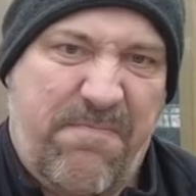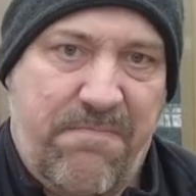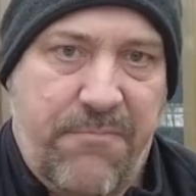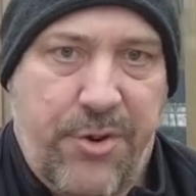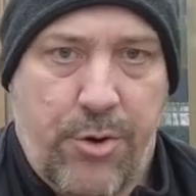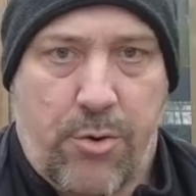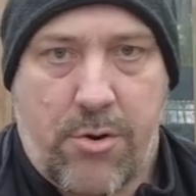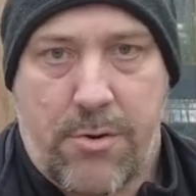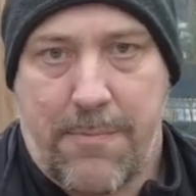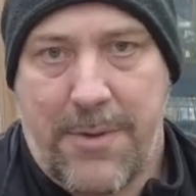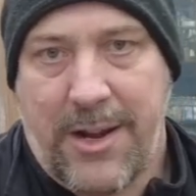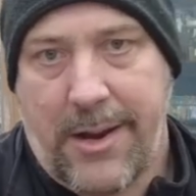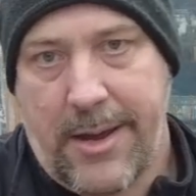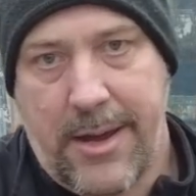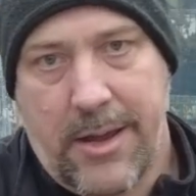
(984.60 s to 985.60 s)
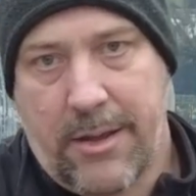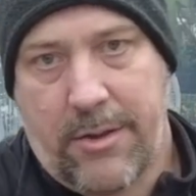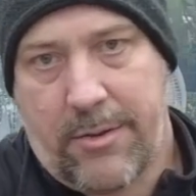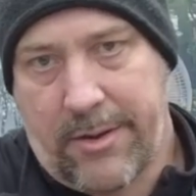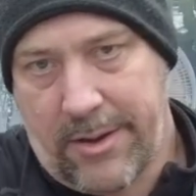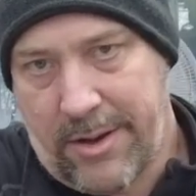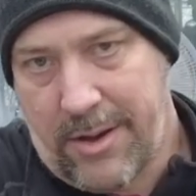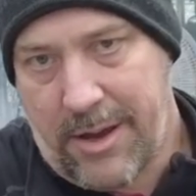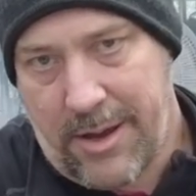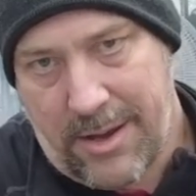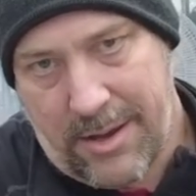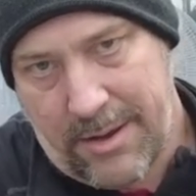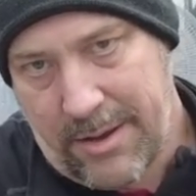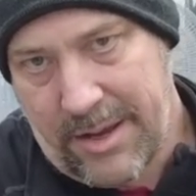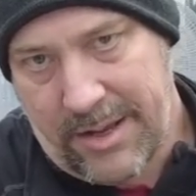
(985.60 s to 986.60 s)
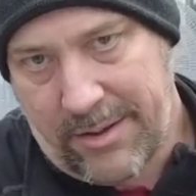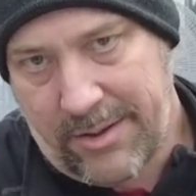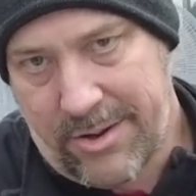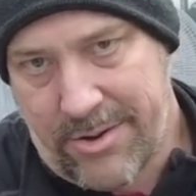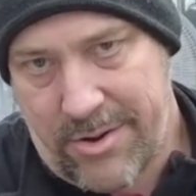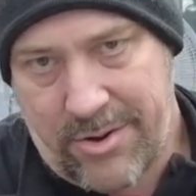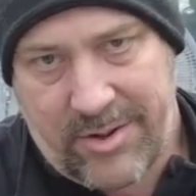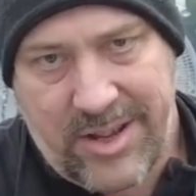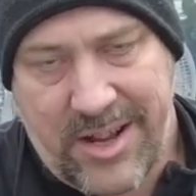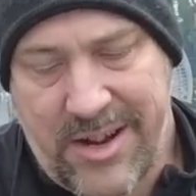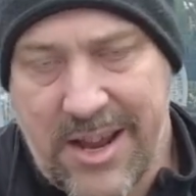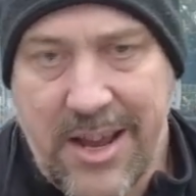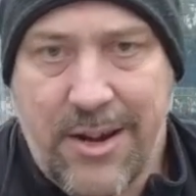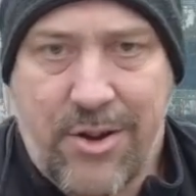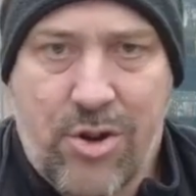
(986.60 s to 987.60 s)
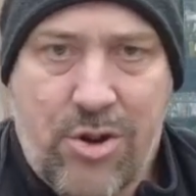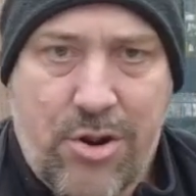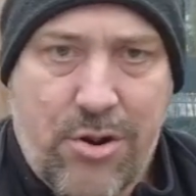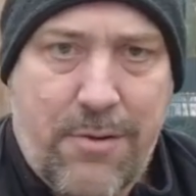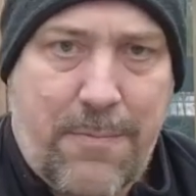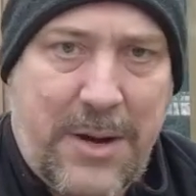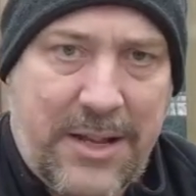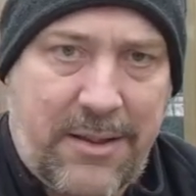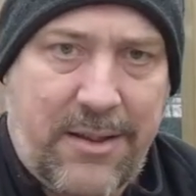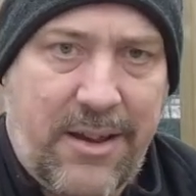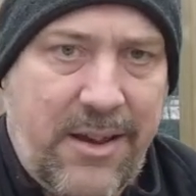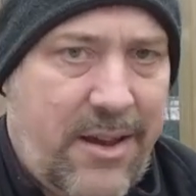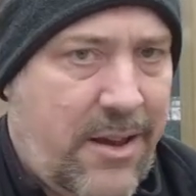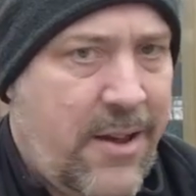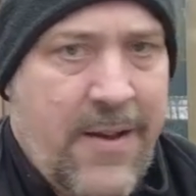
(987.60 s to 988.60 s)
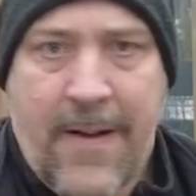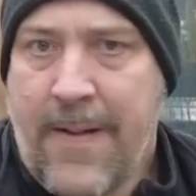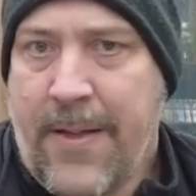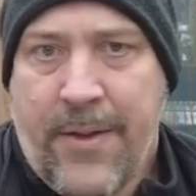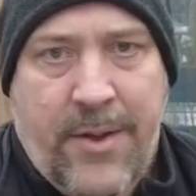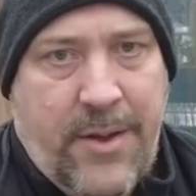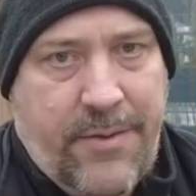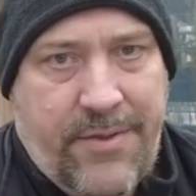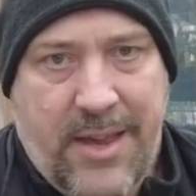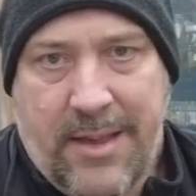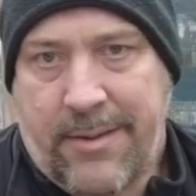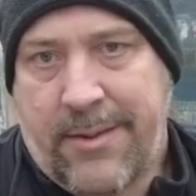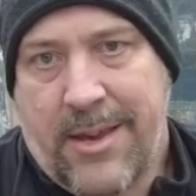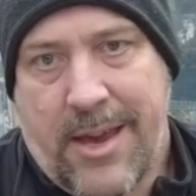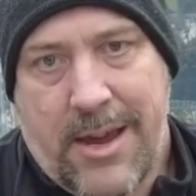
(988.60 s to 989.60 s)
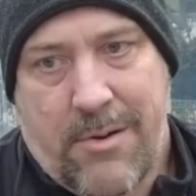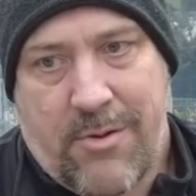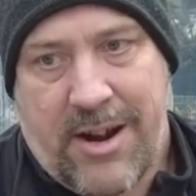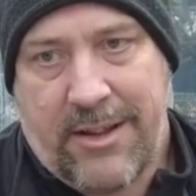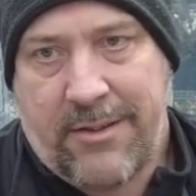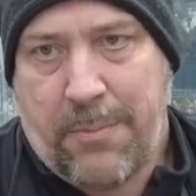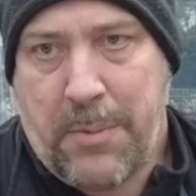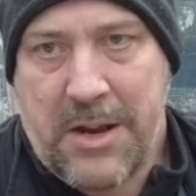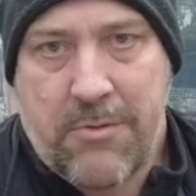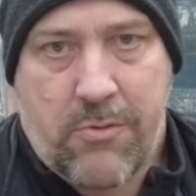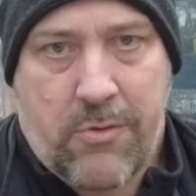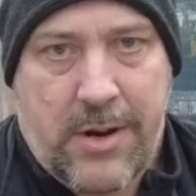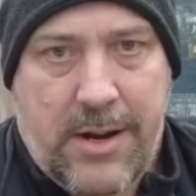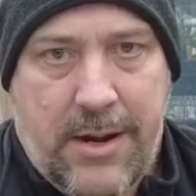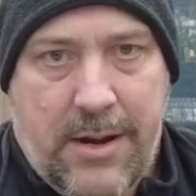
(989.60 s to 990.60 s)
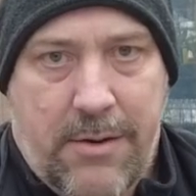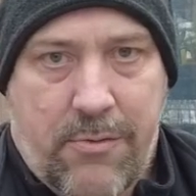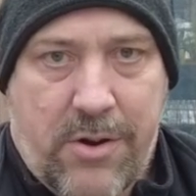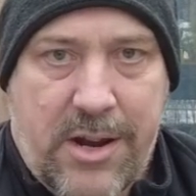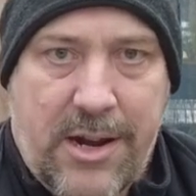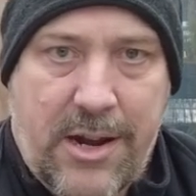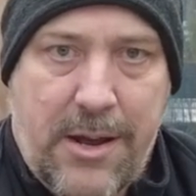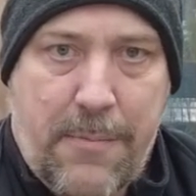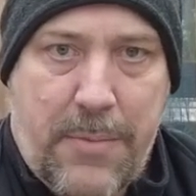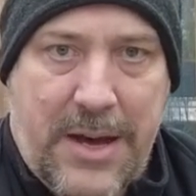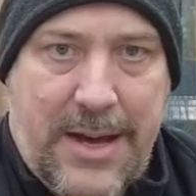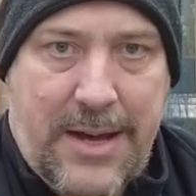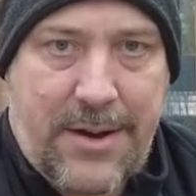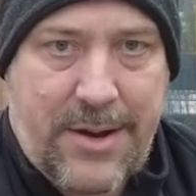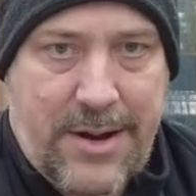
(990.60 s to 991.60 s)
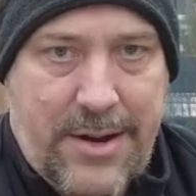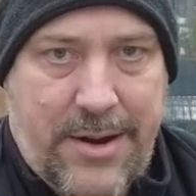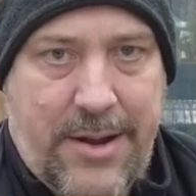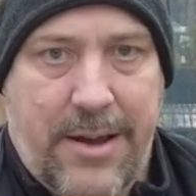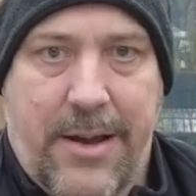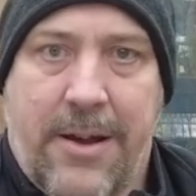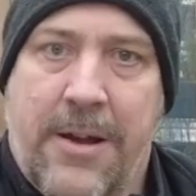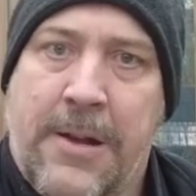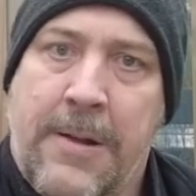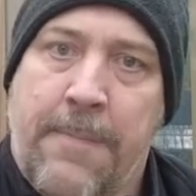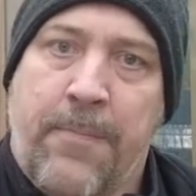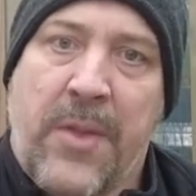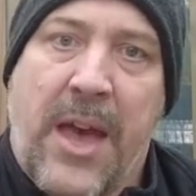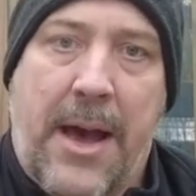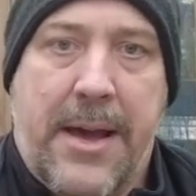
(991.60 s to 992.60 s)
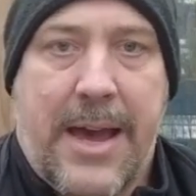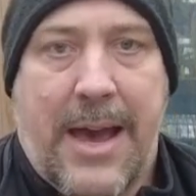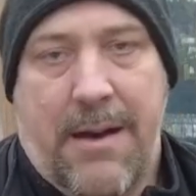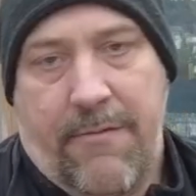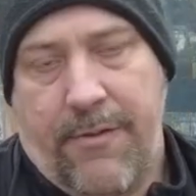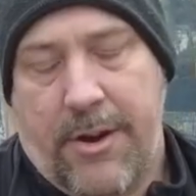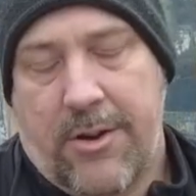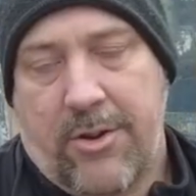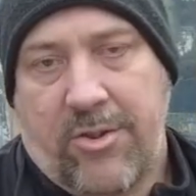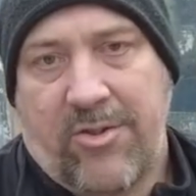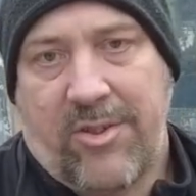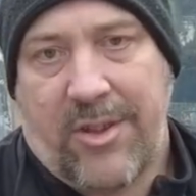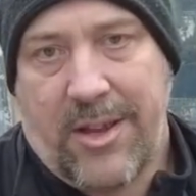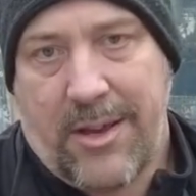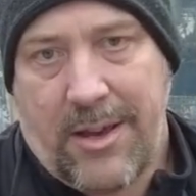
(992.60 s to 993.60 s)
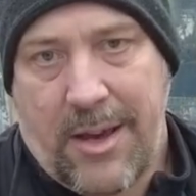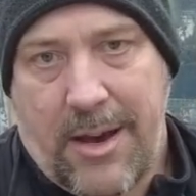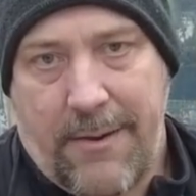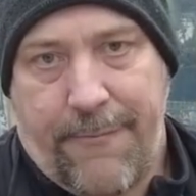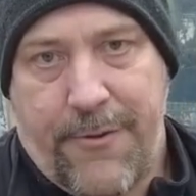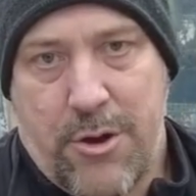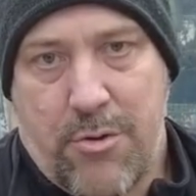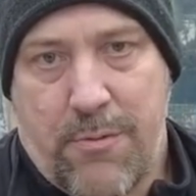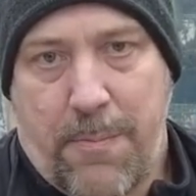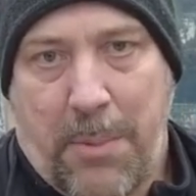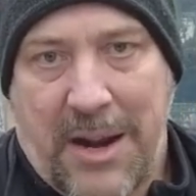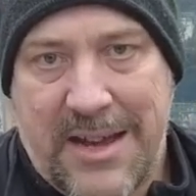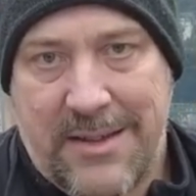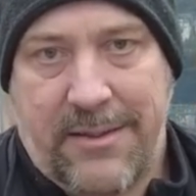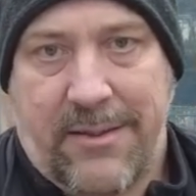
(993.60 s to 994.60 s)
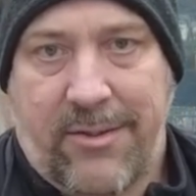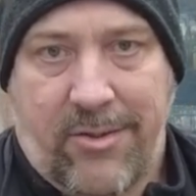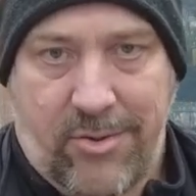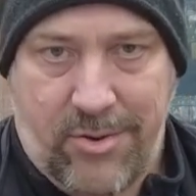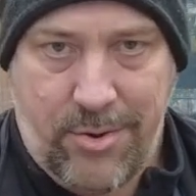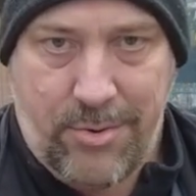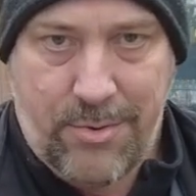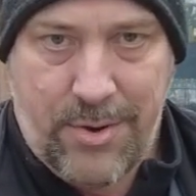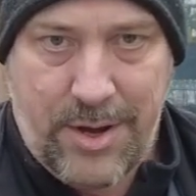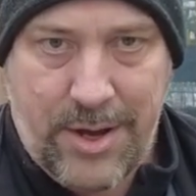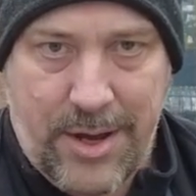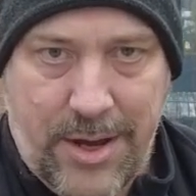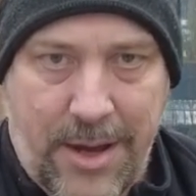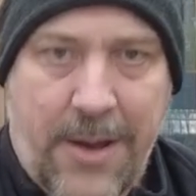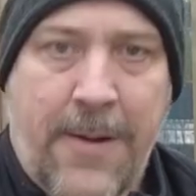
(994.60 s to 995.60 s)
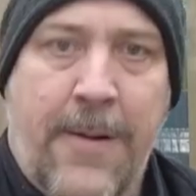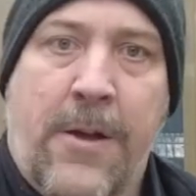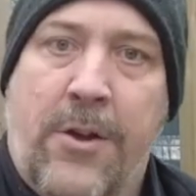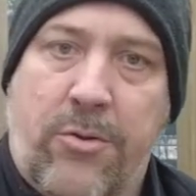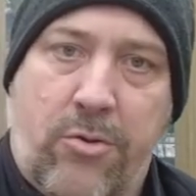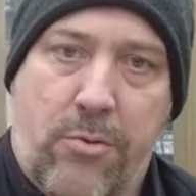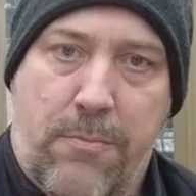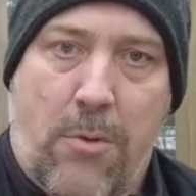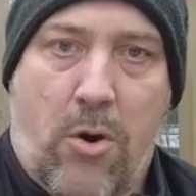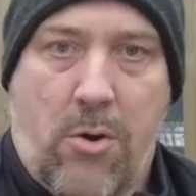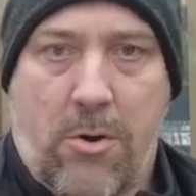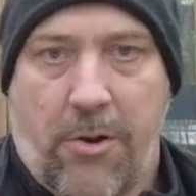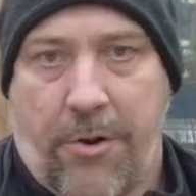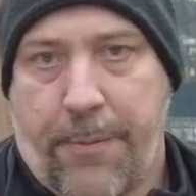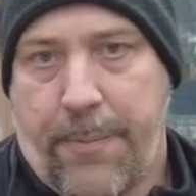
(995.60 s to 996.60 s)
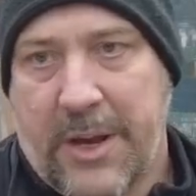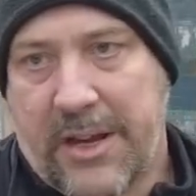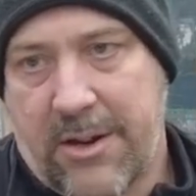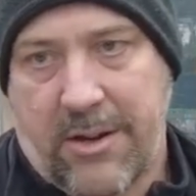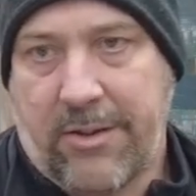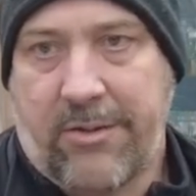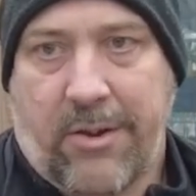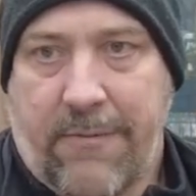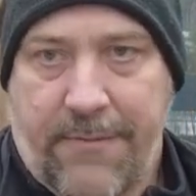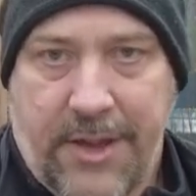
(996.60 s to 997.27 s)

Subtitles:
normally it's not an issue, but this year has been really bad, and I have lost a few plants to mold because of